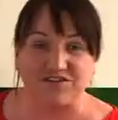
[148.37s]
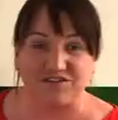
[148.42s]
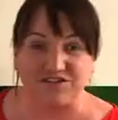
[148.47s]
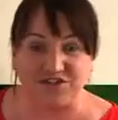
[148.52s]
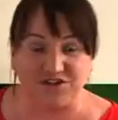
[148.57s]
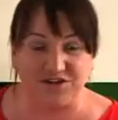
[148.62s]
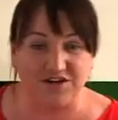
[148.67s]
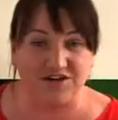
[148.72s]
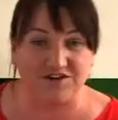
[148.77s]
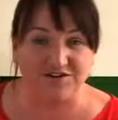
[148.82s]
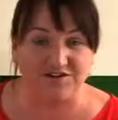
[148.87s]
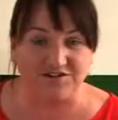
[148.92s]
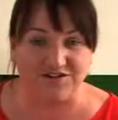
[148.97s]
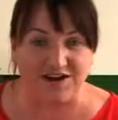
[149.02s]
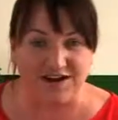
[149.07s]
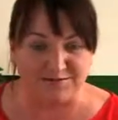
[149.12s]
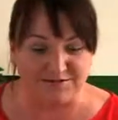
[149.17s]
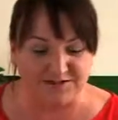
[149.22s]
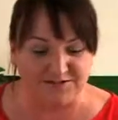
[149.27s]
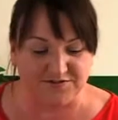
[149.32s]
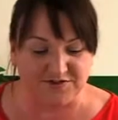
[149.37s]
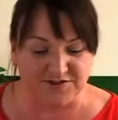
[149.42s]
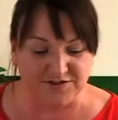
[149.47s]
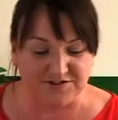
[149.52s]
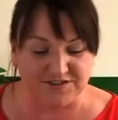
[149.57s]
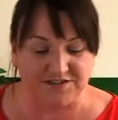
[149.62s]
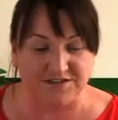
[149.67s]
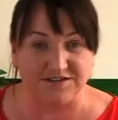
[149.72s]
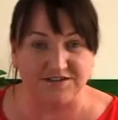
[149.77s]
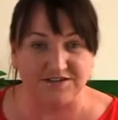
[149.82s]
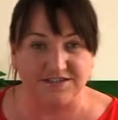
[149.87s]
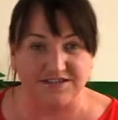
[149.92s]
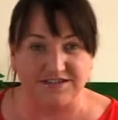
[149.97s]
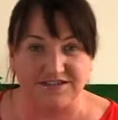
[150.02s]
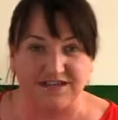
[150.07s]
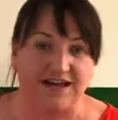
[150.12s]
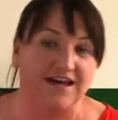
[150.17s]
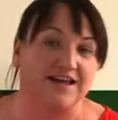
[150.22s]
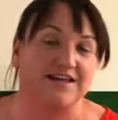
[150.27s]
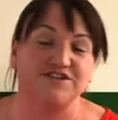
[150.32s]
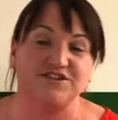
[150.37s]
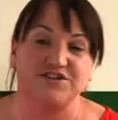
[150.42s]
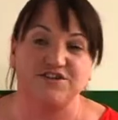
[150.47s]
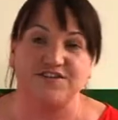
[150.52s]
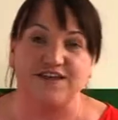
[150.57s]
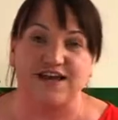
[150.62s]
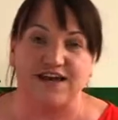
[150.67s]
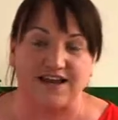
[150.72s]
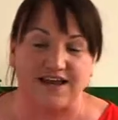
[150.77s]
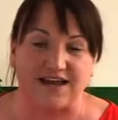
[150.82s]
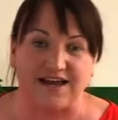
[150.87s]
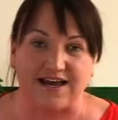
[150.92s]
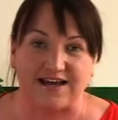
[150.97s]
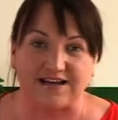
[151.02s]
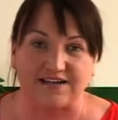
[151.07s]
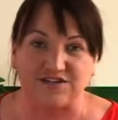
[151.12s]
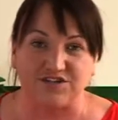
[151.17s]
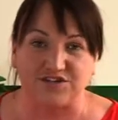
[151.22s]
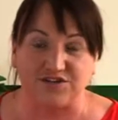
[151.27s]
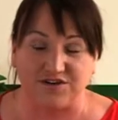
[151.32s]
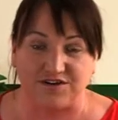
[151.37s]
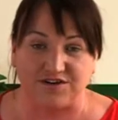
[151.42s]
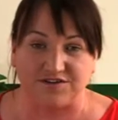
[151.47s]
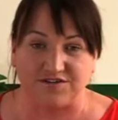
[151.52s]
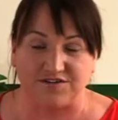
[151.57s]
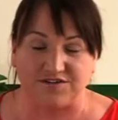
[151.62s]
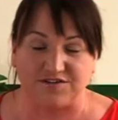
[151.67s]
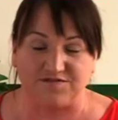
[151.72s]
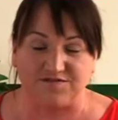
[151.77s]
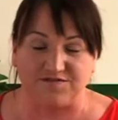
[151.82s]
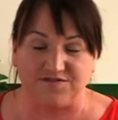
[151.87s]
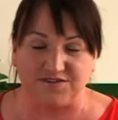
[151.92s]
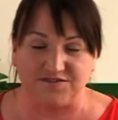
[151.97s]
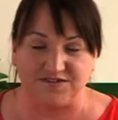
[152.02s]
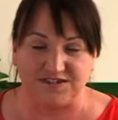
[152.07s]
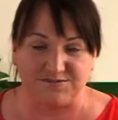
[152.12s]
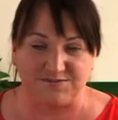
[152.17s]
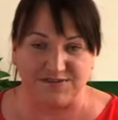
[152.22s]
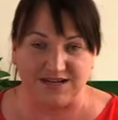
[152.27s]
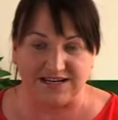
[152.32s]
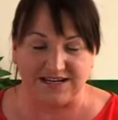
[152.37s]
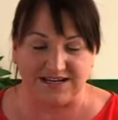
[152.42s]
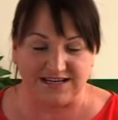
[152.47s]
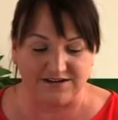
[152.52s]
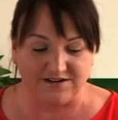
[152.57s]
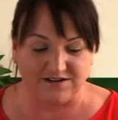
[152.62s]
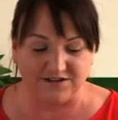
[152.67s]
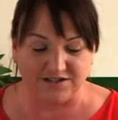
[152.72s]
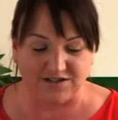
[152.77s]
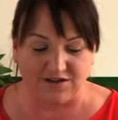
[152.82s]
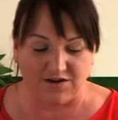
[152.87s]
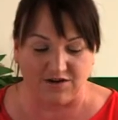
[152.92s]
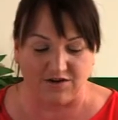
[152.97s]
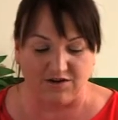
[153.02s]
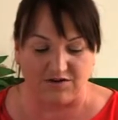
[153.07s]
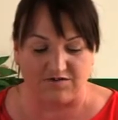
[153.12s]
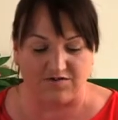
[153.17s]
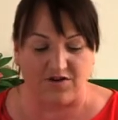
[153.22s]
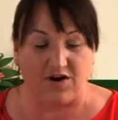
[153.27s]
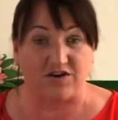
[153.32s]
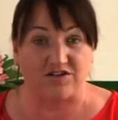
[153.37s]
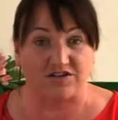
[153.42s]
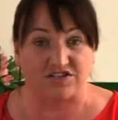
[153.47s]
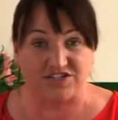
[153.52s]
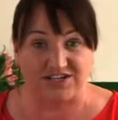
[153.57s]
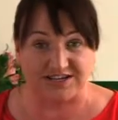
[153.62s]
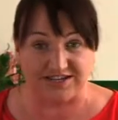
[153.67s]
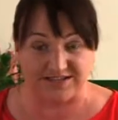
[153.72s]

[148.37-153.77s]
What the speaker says: I've got 200 grams of couscous, and to that I added 250 millilitres of hot